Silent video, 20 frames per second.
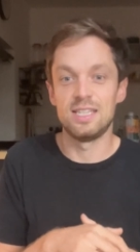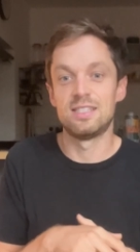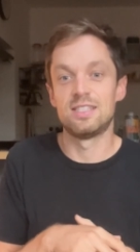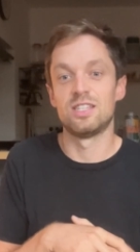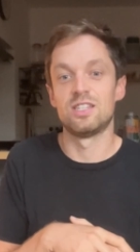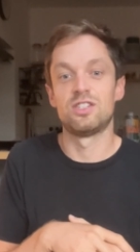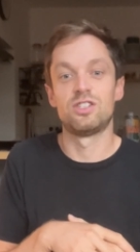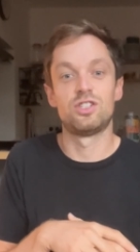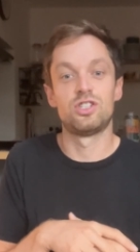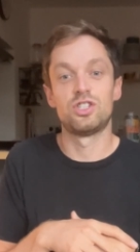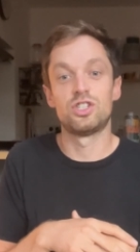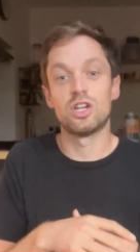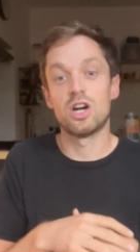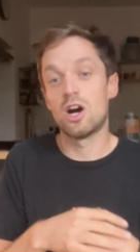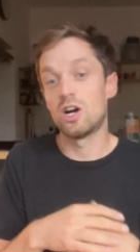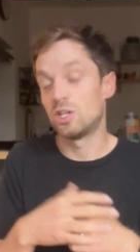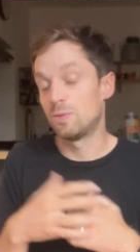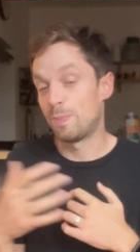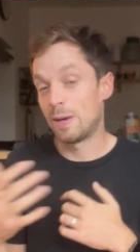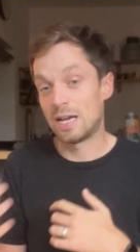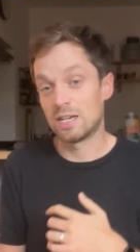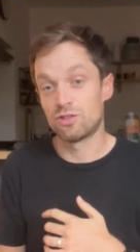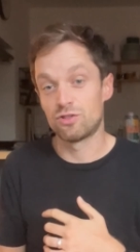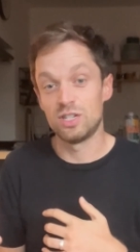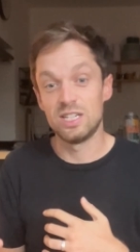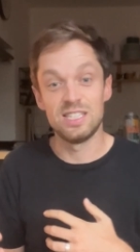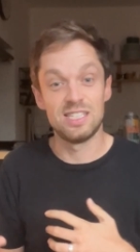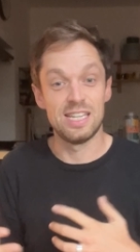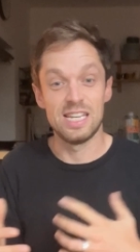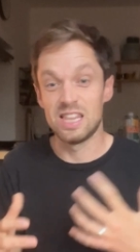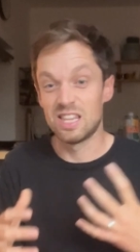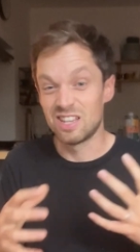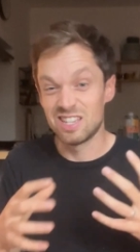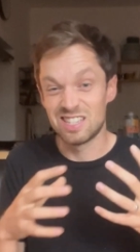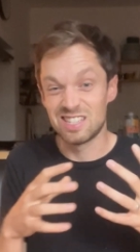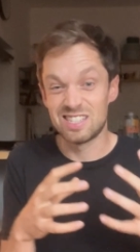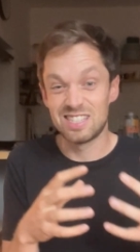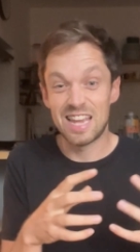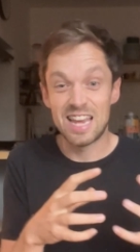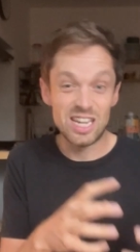to charge batteries either as
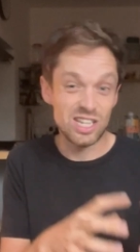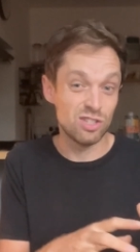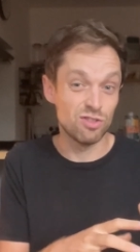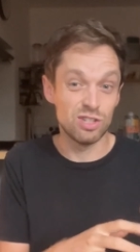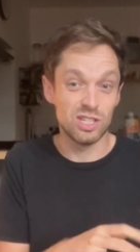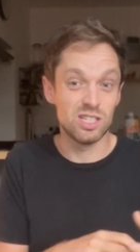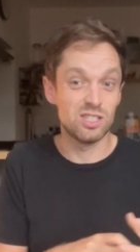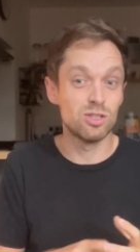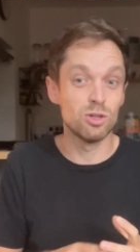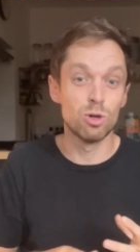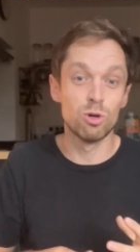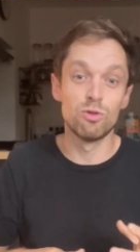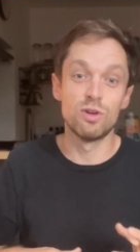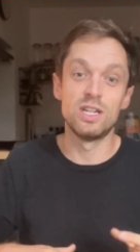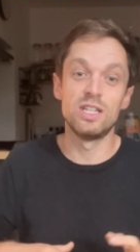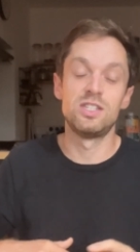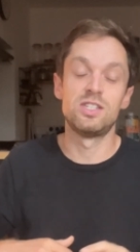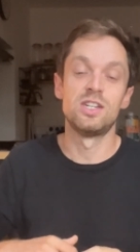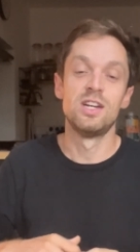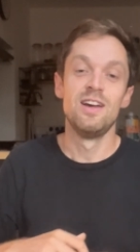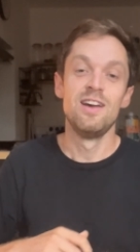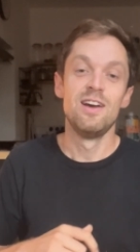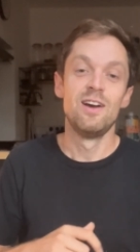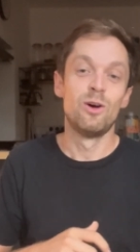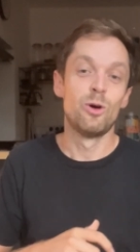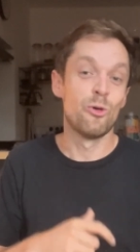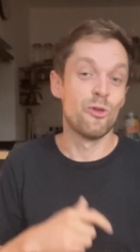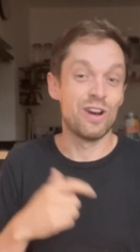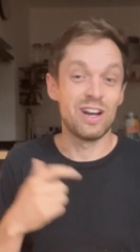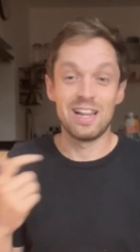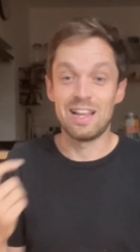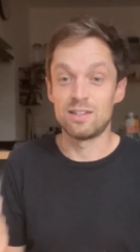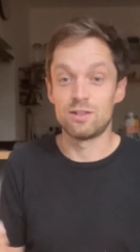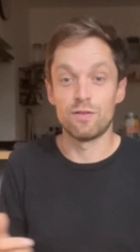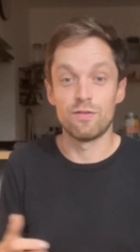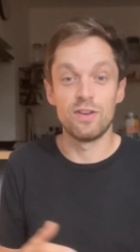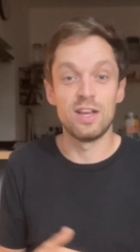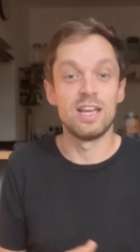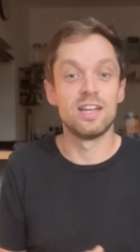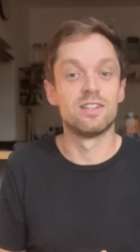stationary storage or in
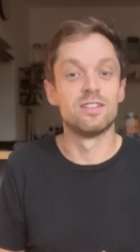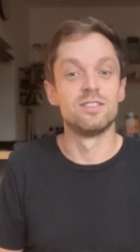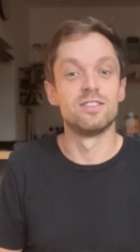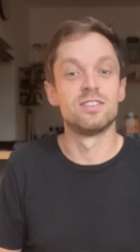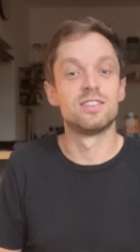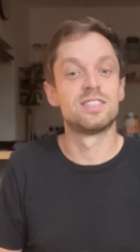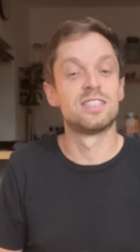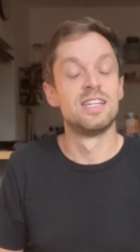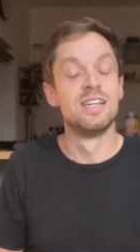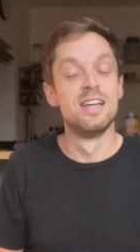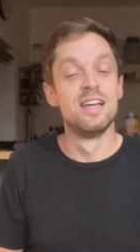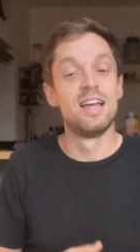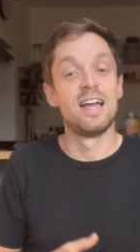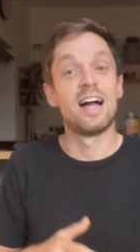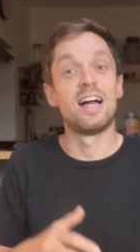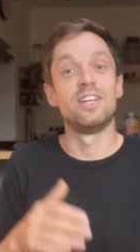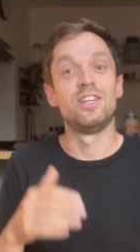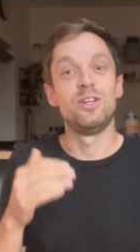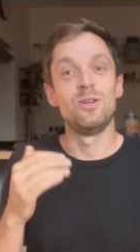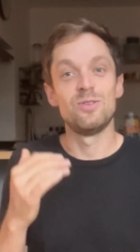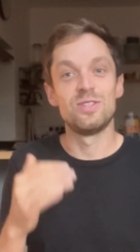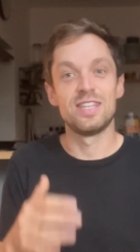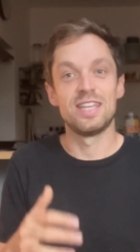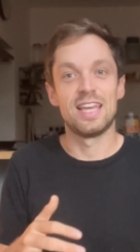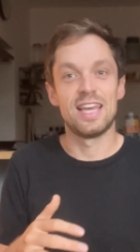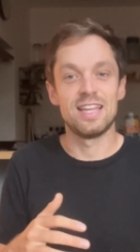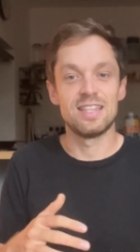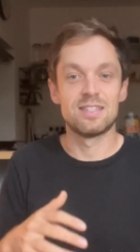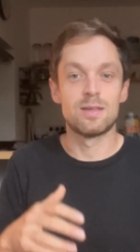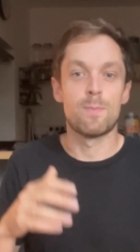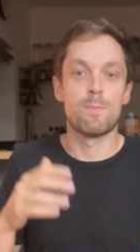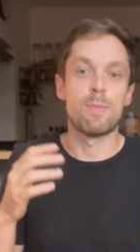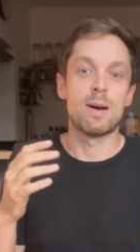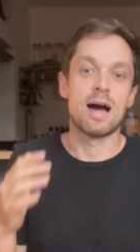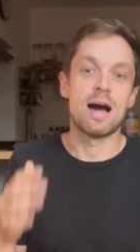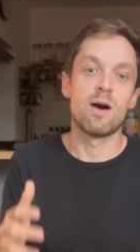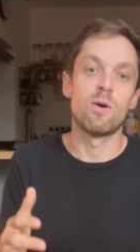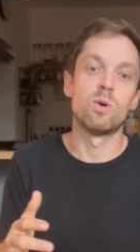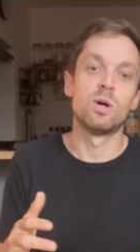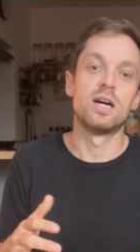electric vehicles, and using it to
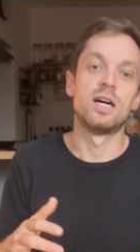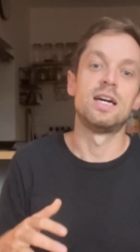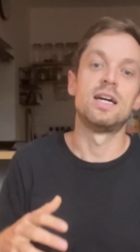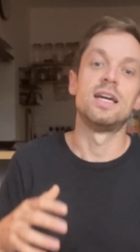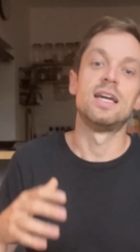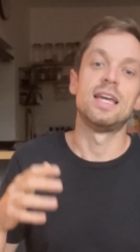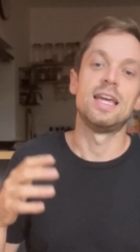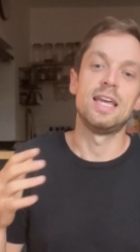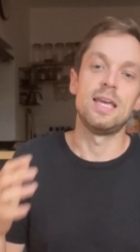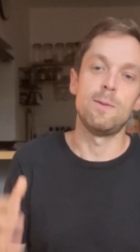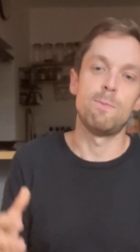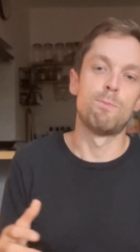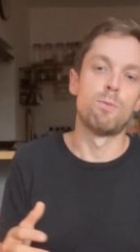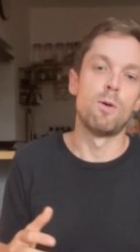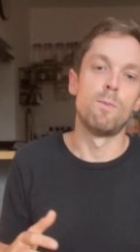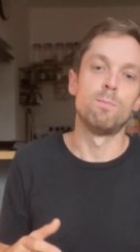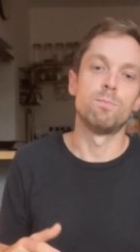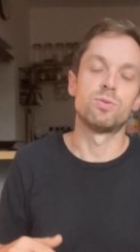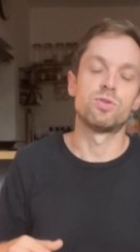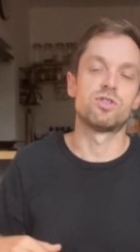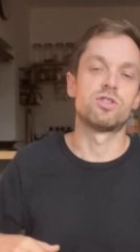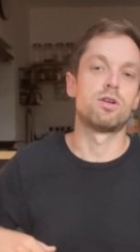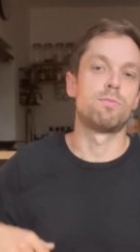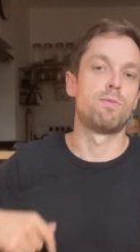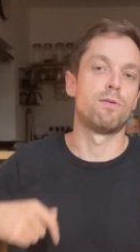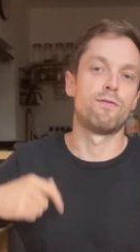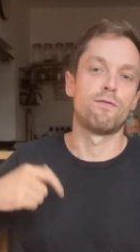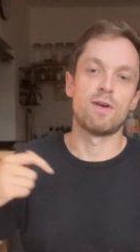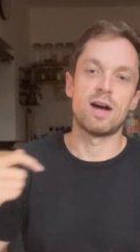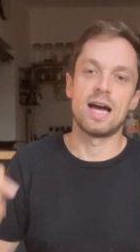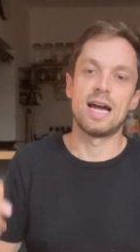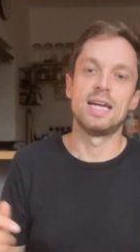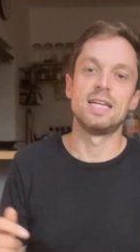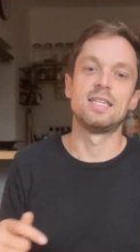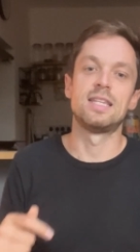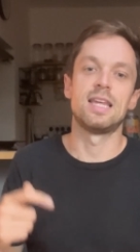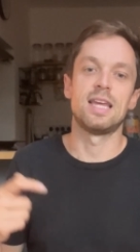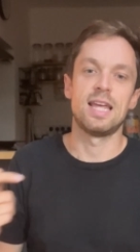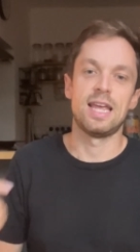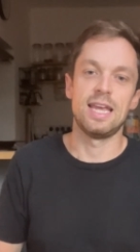power heat pumps to provide
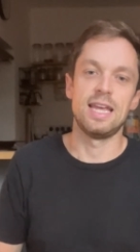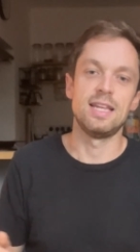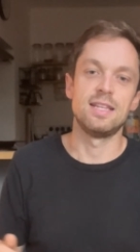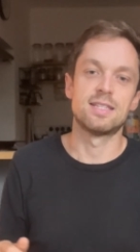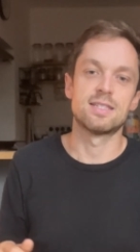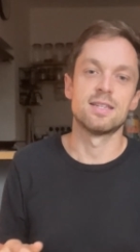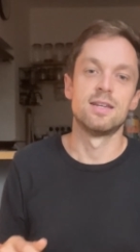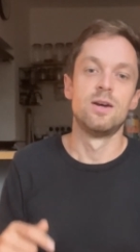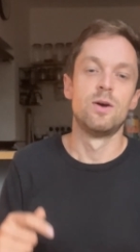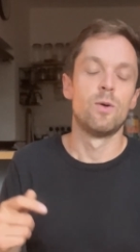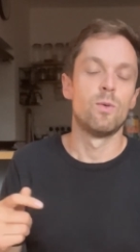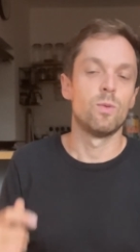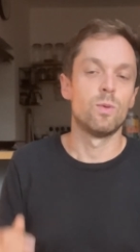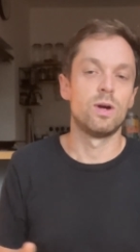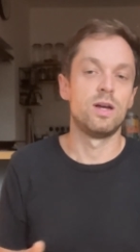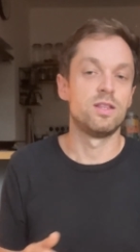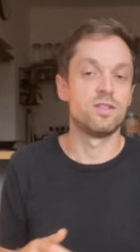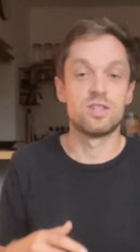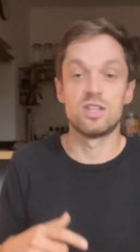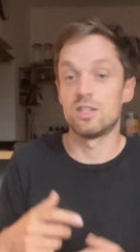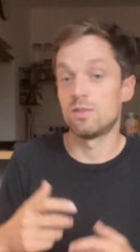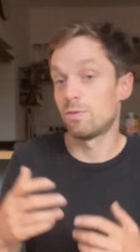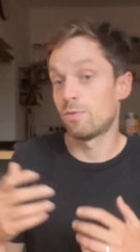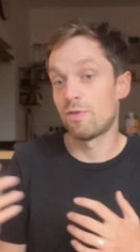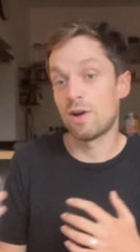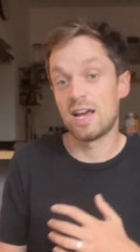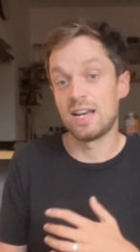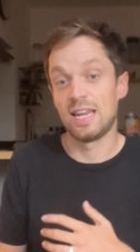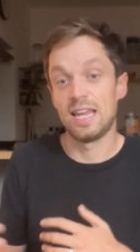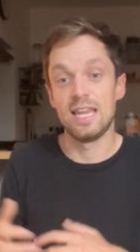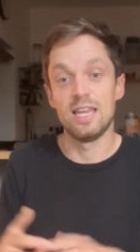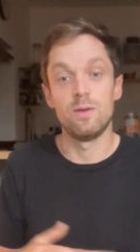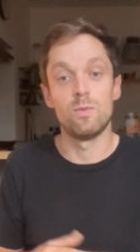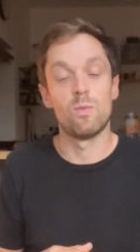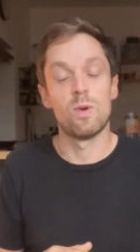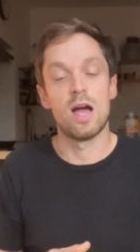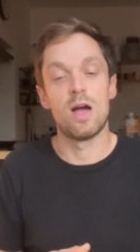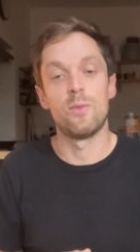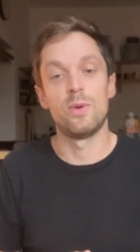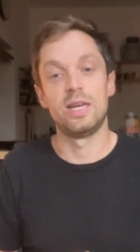the heat, to provide heat
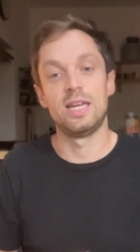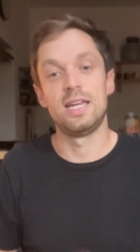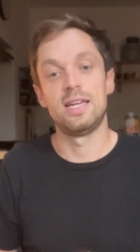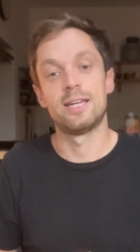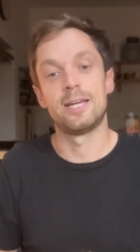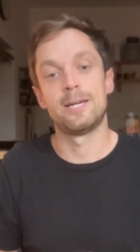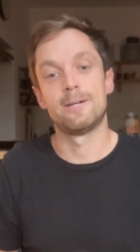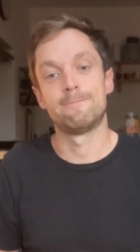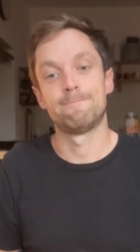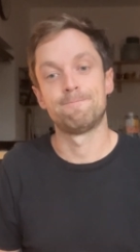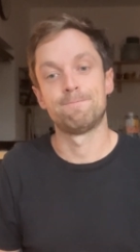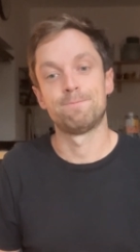where we need it.